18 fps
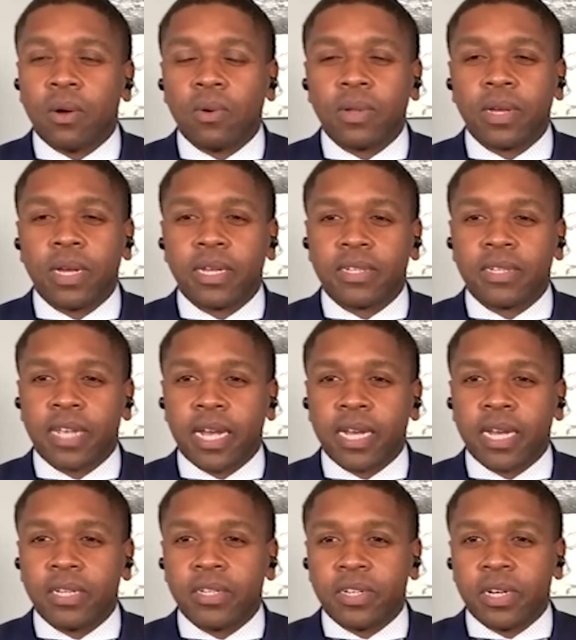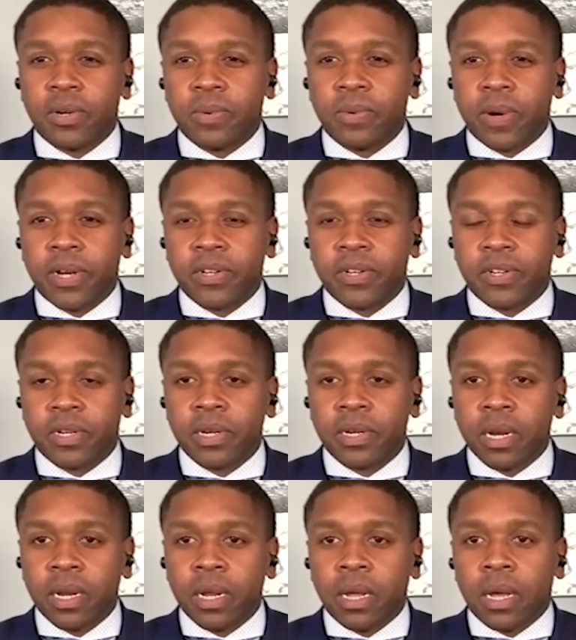only a
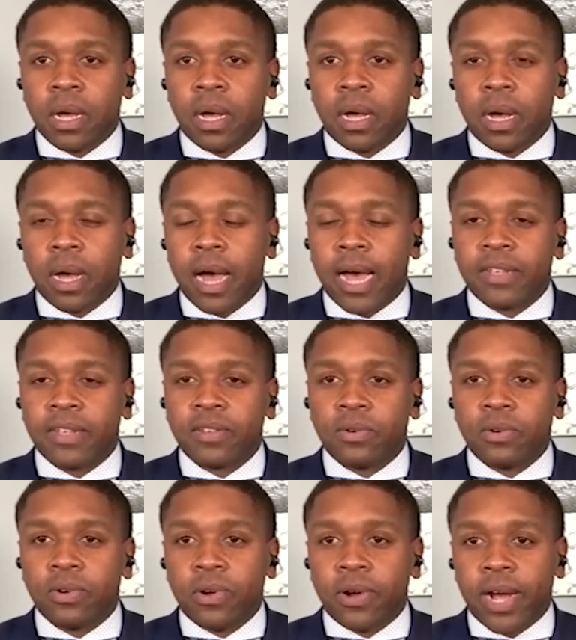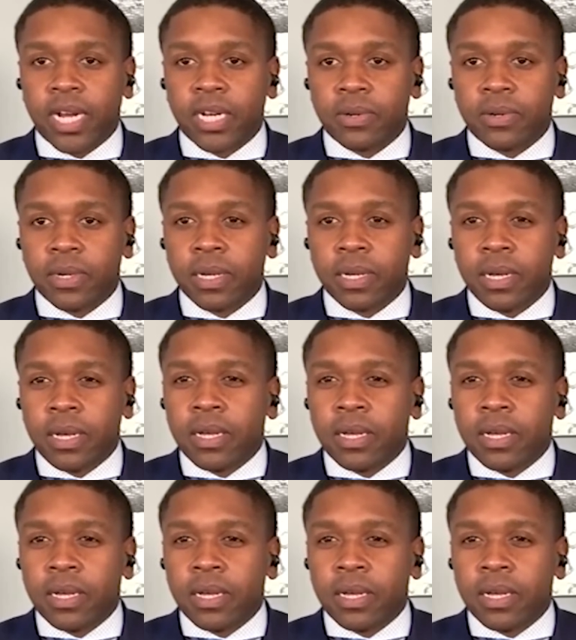second-generation high school graduate.